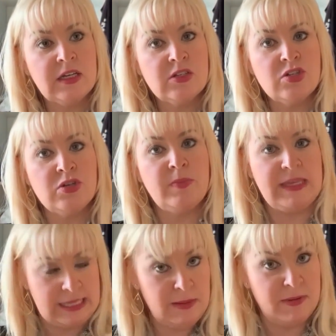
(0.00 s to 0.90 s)
to be
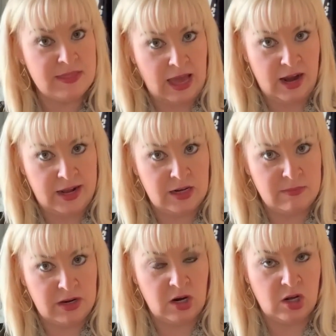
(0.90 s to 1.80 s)
keeping that item
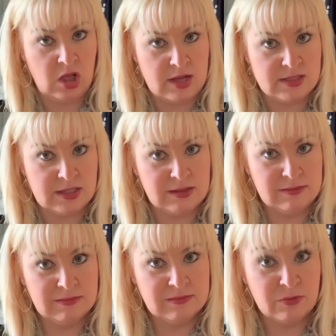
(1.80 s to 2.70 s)
in our closet,
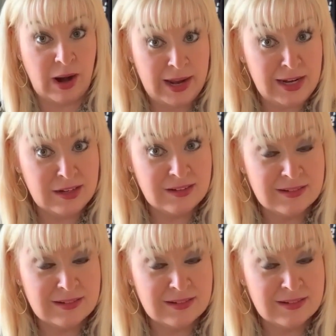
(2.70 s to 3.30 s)
right?